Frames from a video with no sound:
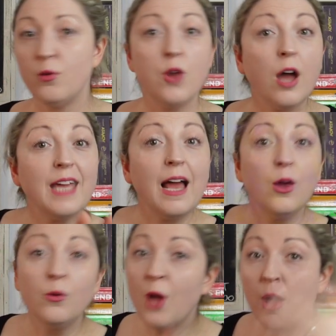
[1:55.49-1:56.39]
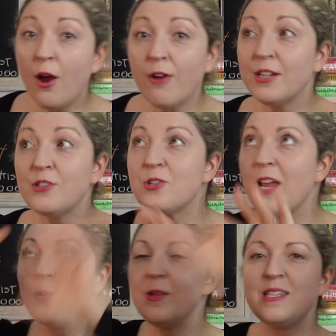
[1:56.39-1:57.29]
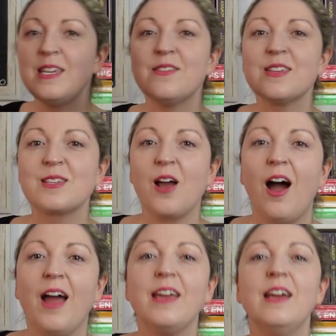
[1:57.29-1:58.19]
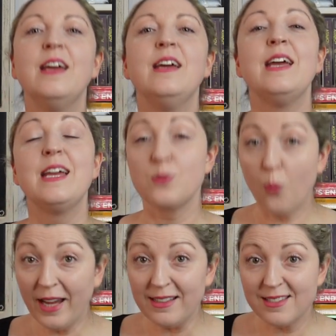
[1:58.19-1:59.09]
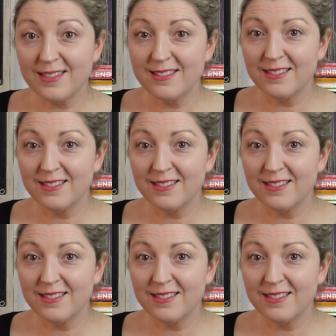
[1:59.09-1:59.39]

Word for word: Not yellow, not orange like we see in the sky, it's white.